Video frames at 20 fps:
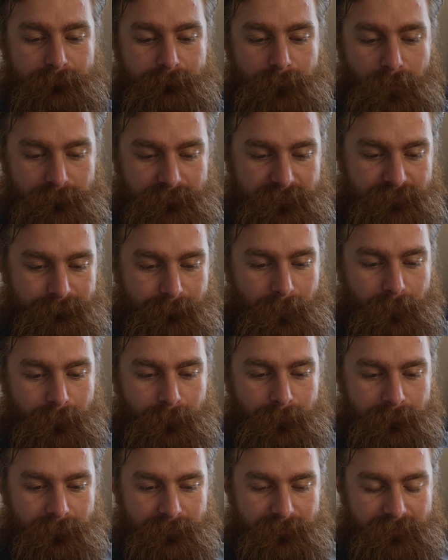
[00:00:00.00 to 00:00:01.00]

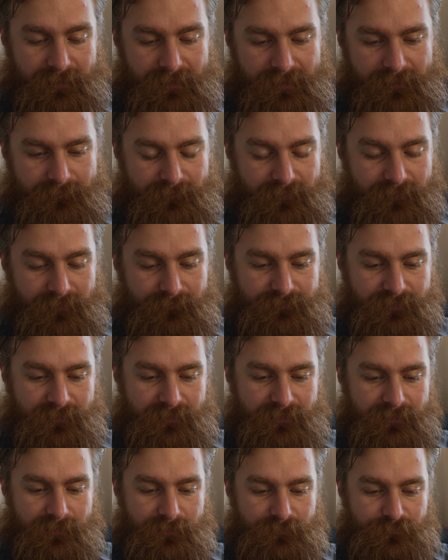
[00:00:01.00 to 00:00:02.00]
multi-role aircraft,
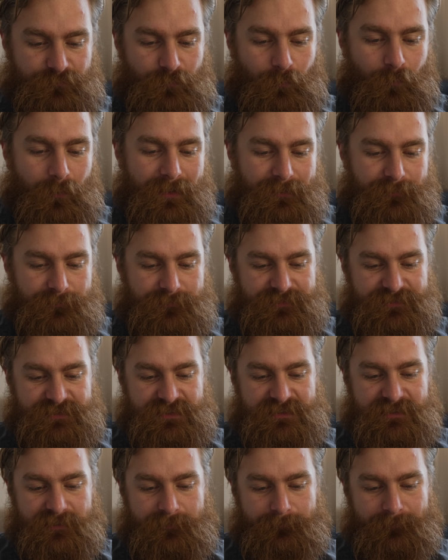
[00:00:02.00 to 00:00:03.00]

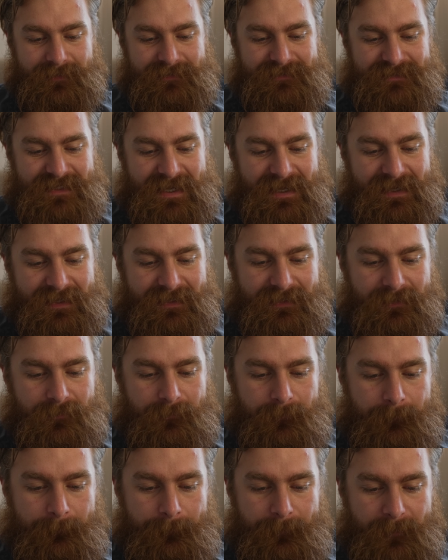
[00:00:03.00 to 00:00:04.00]
463 attack,
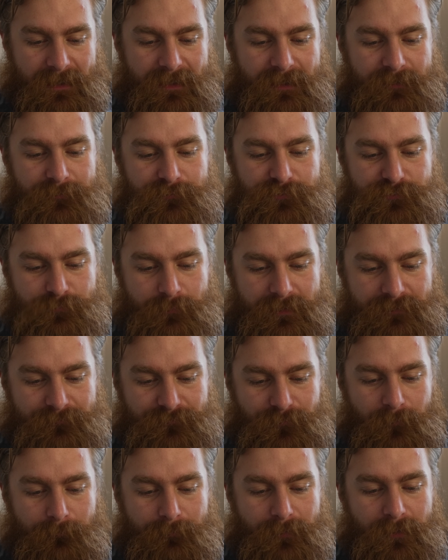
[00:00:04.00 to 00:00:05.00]

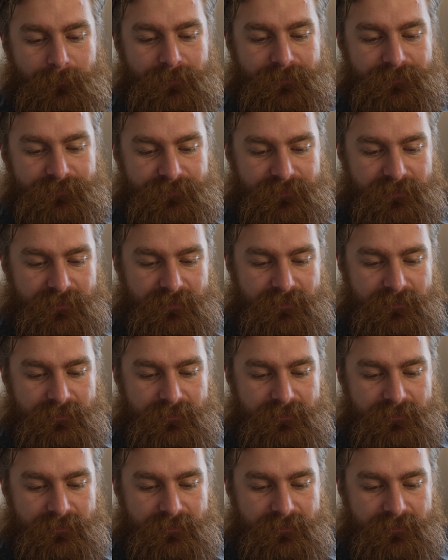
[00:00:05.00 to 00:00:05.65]
124 bombers,